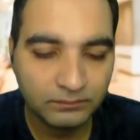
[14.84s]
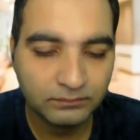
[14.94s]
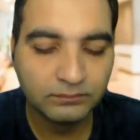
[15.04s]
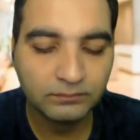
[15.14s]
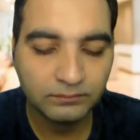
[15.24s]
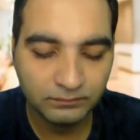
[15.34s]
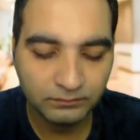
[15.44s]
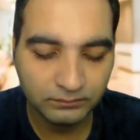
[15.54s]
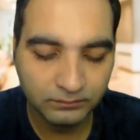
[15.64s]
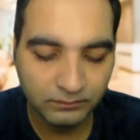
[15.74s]

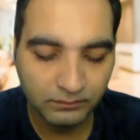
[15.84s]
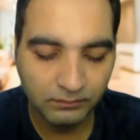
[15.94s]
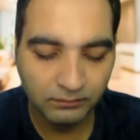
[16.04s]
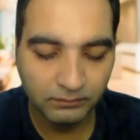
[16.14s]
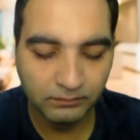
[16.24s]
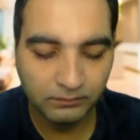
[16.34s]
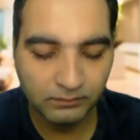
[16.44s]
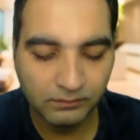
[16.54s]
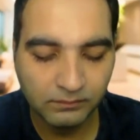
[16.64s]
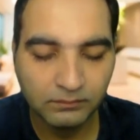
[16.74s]

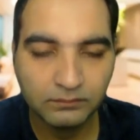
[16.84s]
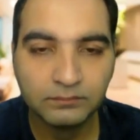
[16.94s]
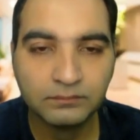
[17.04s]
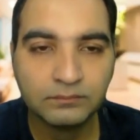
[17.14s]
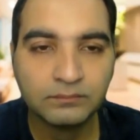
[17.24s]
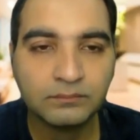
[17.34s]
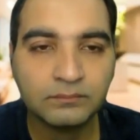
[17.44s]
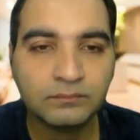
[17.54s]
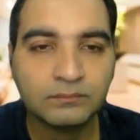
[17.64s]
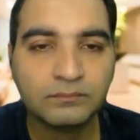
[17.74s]

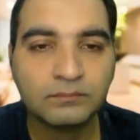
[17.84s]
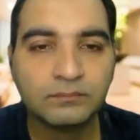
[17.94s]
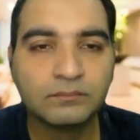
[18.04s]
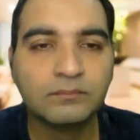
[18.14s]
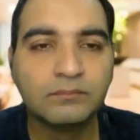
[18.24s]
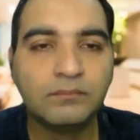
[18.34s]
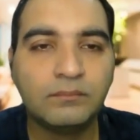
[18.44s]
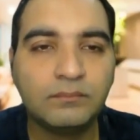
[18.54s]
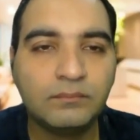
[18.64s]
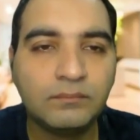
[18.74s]

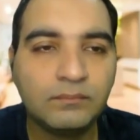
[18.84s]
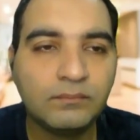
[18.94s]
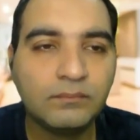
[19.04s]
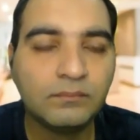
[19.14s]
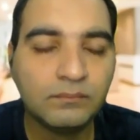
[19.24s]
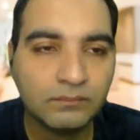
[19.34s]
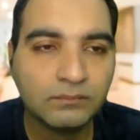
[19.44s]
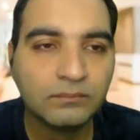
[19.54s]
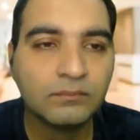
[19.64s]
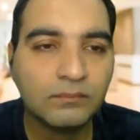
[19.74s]

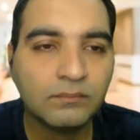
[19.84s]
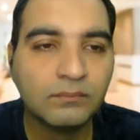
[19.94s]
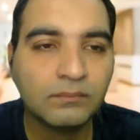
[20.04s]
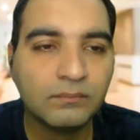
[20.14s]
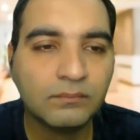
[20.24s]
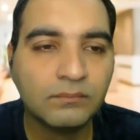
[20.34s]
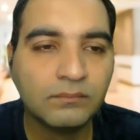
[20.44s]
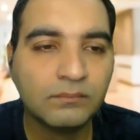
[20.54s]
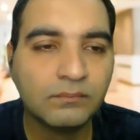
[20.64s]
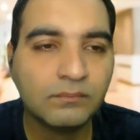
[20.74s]

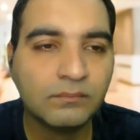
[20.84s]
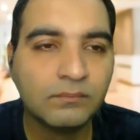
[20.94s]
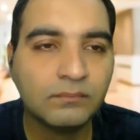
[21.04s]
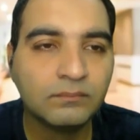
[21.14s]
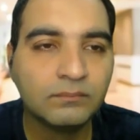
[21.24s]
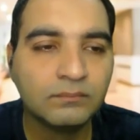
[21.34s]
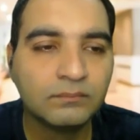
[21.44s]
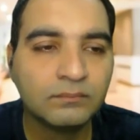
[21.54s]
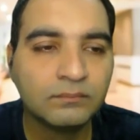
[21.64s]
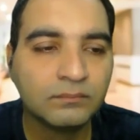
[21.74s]

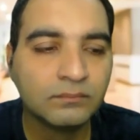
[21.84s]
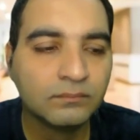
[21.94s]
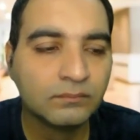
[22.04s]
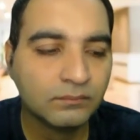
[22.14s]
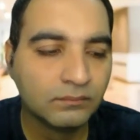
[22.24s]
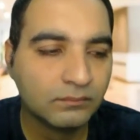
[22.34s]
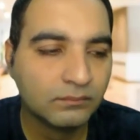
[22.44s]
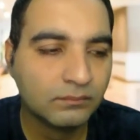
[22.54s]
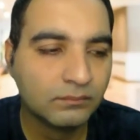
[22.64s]
The person shown says nothing.